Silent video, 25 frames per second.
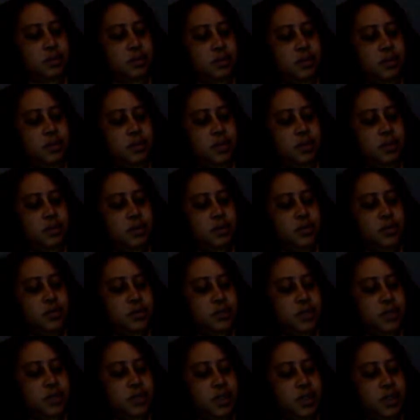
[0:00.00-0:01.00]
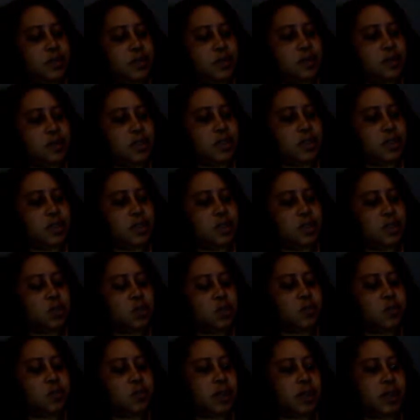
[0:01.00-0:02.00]
loose leaf tea that you
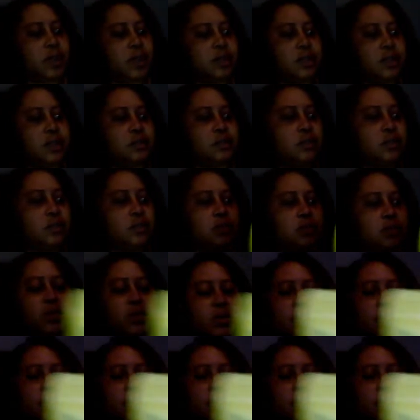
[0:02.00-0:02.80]
would actually put. One